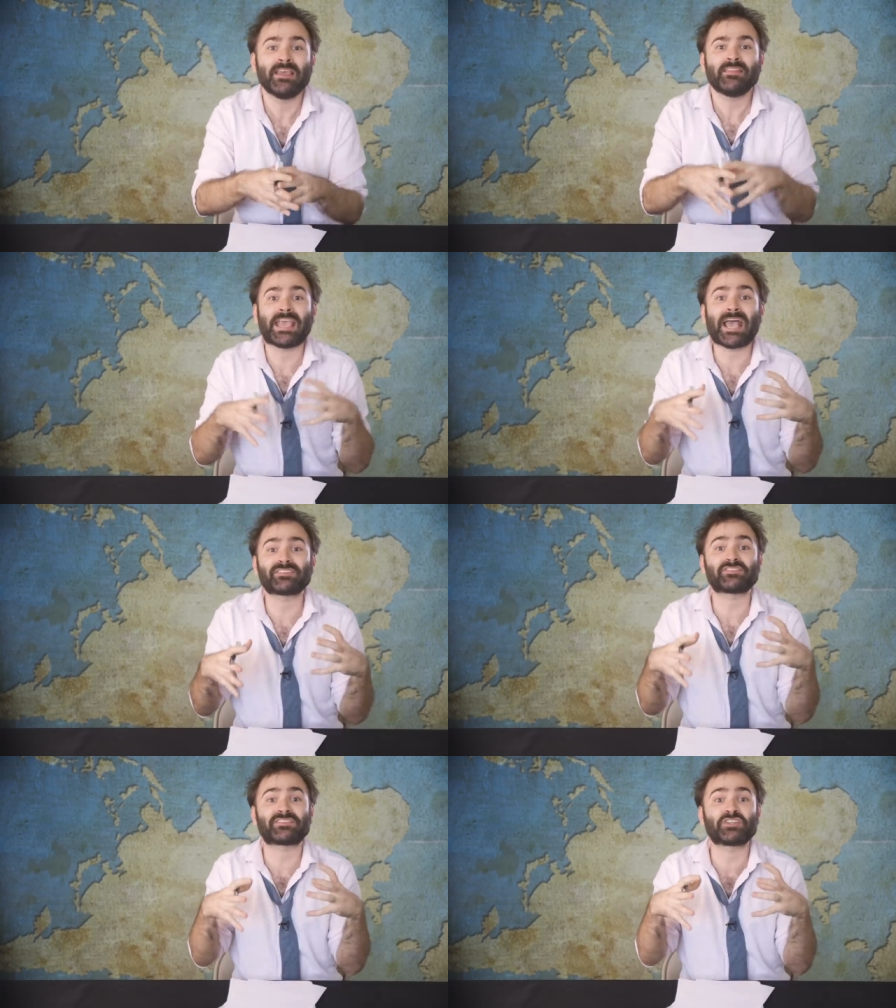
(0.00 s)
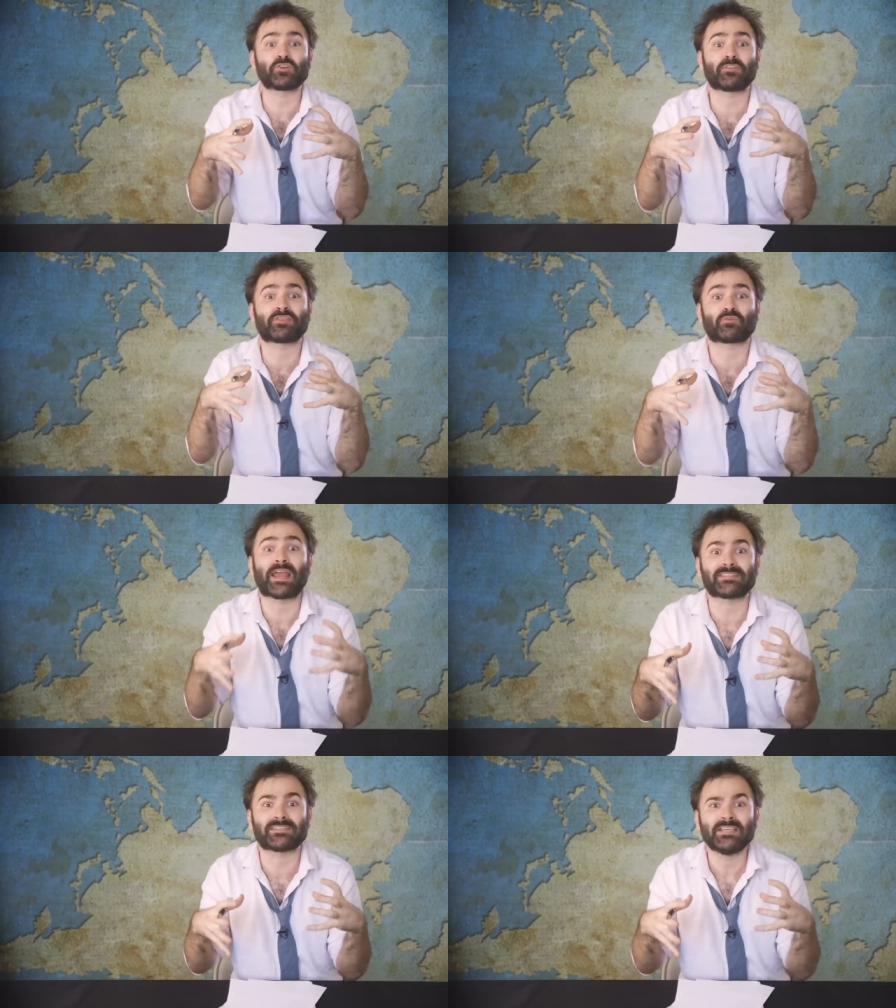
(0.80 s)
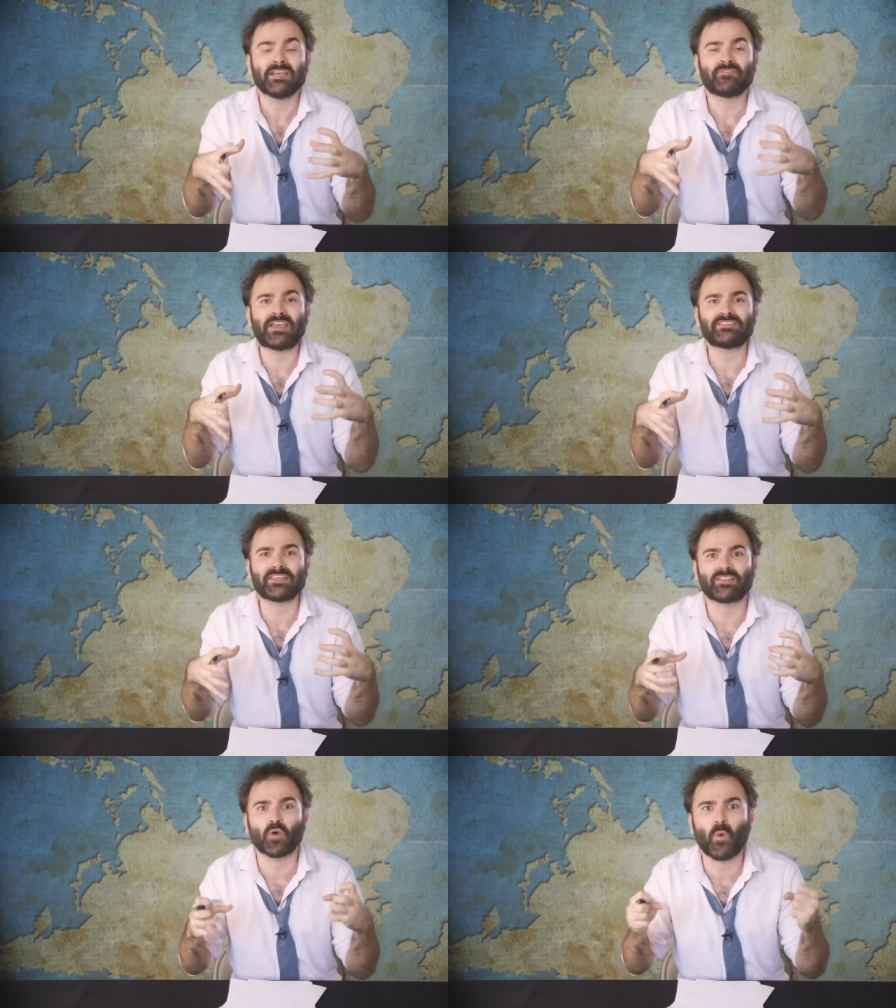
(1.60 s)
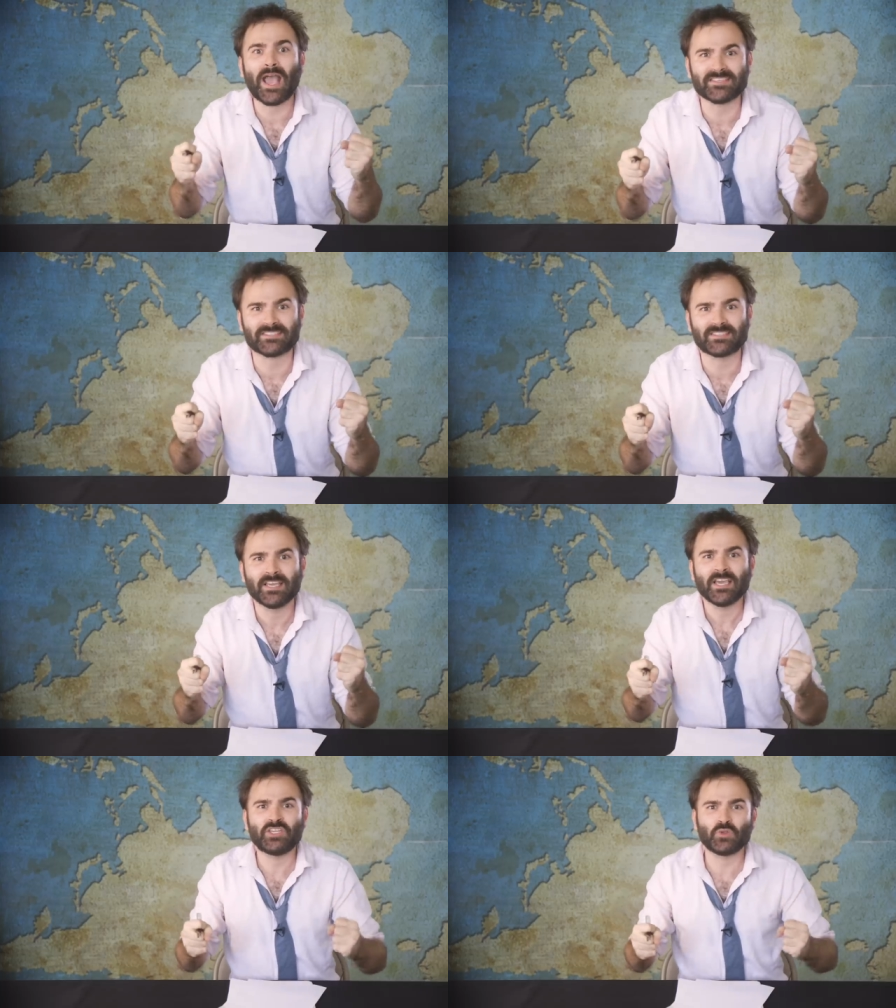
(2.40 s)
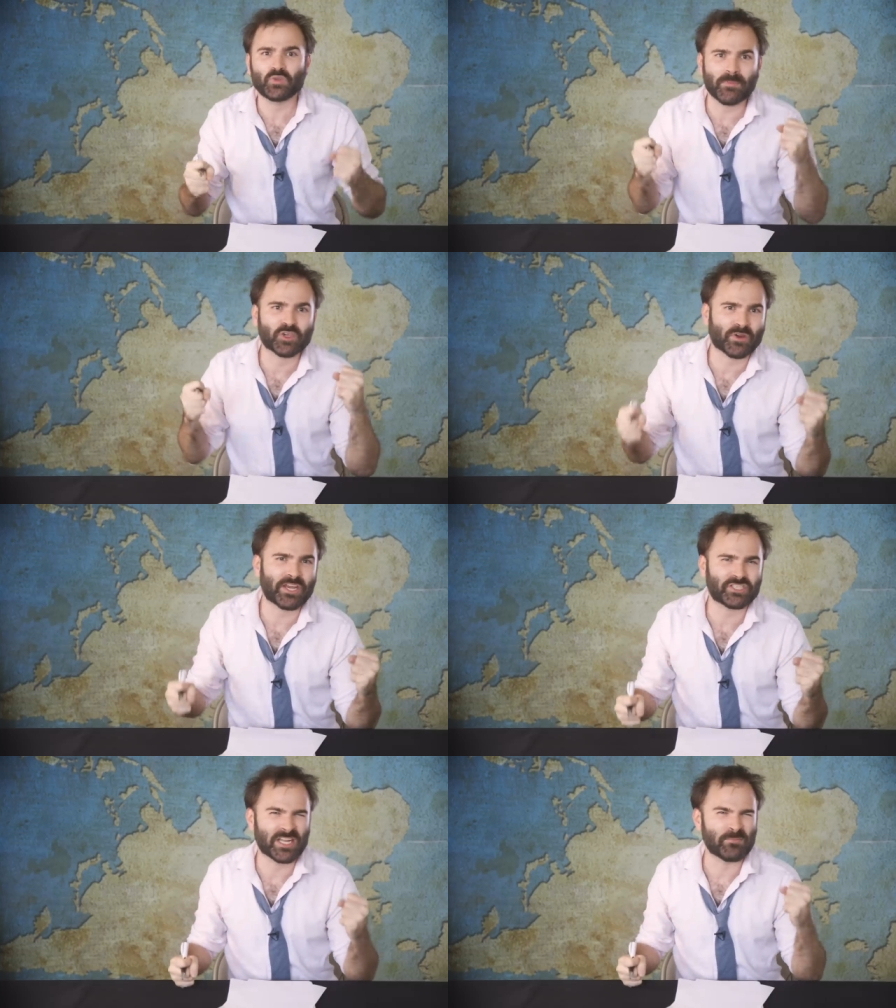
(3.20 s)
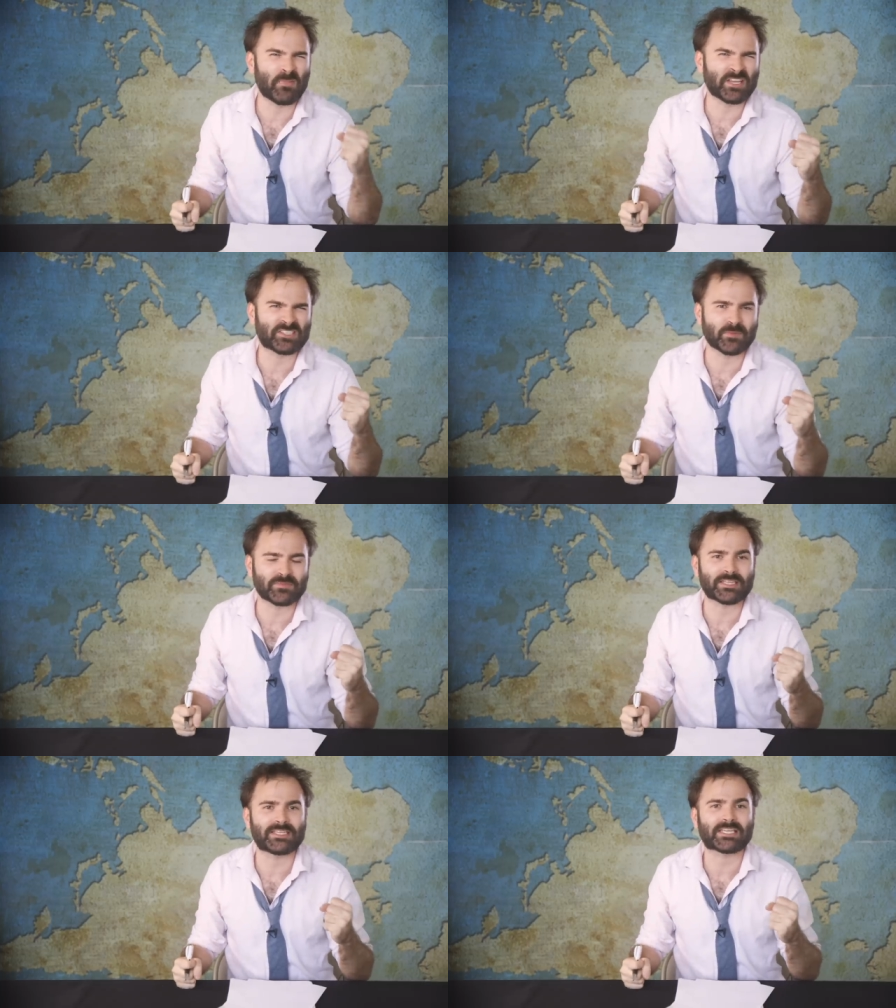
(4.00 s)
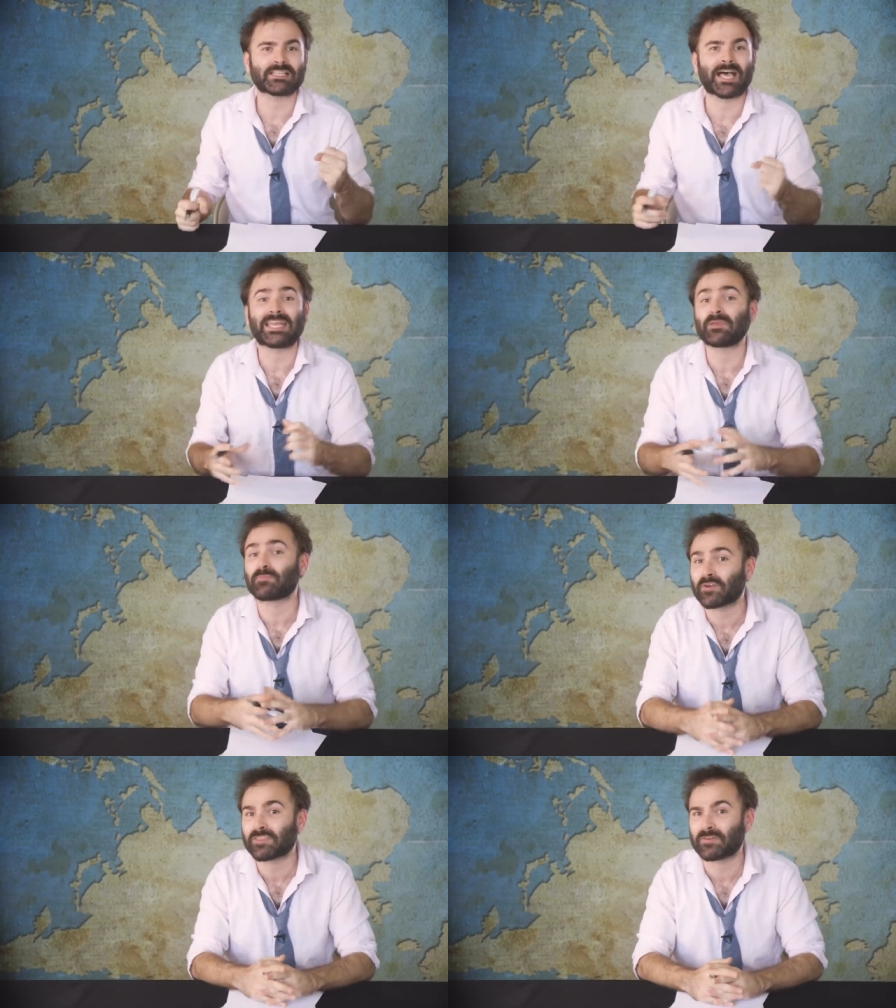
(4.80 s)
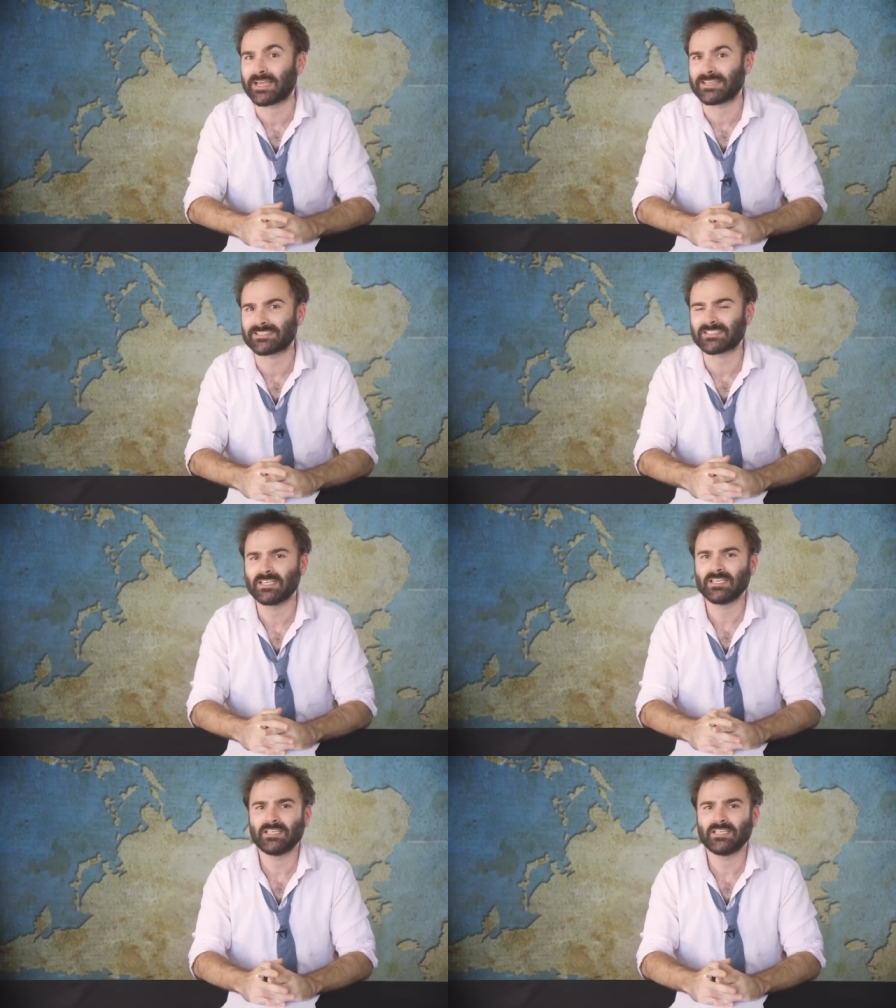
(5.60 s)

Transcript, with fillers: the existential threat facing the West due to immigration and Muslims and declining birth rates.